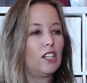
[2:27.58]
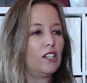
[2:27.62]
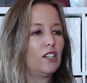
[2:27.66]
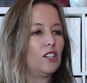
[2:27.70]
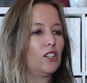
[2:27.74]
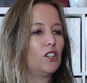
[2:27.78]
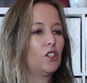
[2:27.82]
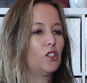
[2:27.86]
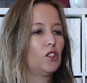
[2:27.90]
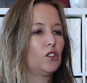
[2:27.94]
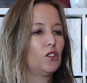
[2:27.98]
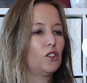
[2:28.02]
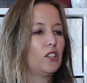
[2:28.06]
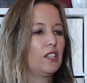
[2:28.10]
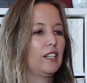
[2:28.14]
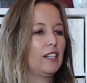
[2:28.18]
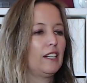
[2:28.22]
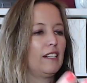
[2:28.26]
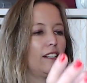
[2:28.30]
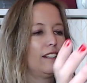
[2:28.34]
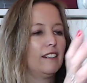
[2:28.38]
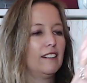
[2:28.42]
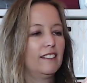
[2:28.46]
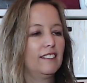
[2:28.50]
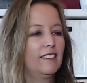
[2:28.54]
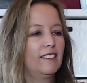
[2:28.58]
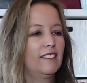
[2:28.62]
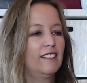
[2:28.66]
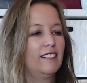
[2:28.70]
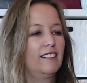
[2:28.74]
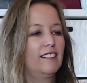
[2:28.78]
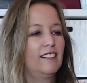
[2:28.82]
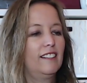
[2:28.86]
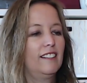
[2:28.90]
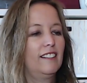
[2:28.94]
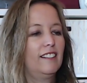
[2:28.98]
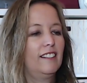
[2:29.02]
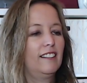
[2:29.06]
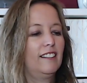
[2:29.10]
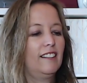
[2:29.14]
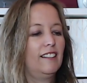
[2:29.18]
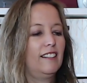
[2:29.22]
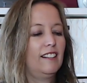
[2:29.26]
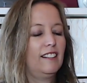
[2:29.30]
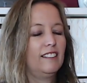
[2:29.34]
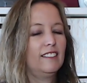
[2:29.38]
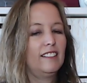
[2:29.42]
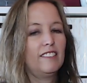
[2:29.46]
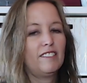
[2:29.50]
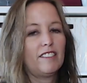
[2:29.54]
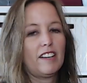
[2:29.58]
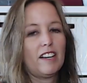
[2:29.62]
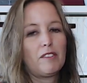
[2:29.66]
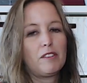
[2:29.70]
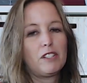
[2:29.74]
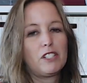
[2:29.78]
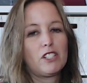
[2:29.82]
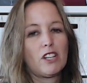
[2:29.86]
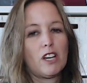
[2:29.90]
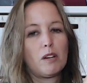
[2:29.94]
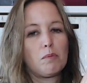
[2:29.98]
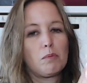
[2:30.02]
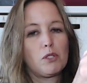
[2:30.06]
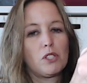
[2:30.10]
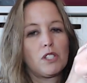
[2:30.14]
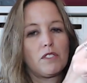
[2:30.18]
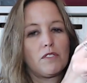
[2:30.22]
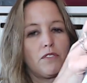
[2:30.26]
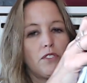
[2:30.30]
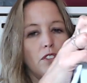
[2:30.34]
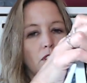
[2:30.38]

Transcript: good. I love how it's almost full